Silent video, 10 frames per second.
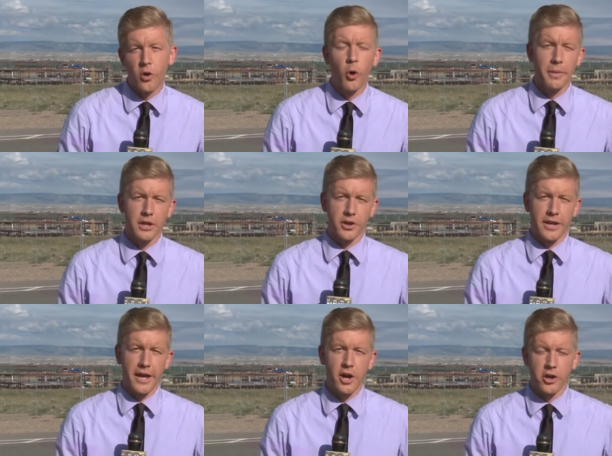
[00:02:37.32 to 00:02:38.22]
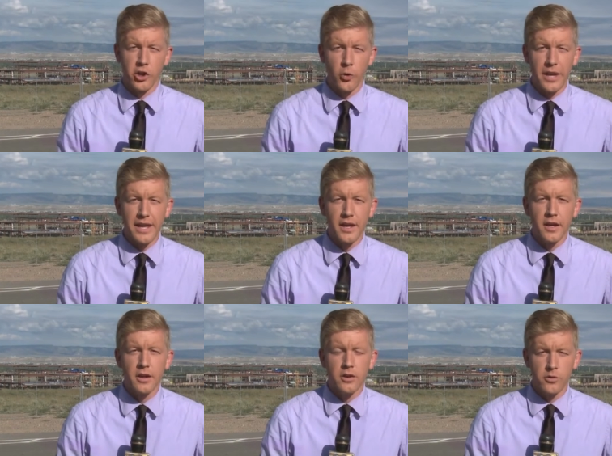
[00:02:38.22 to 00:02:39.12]
Cole Miller, KRQE,
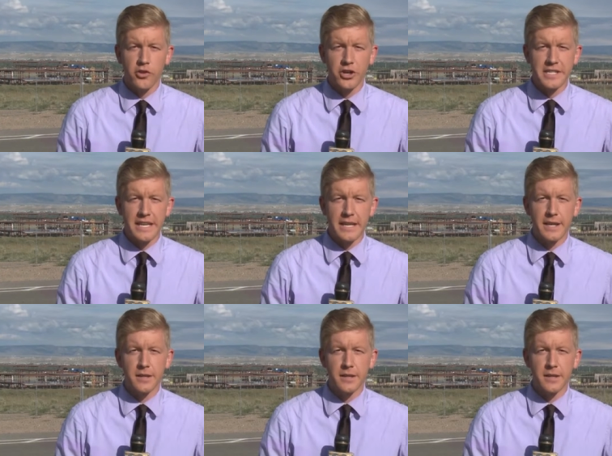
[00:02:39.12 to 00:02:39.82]
News 13.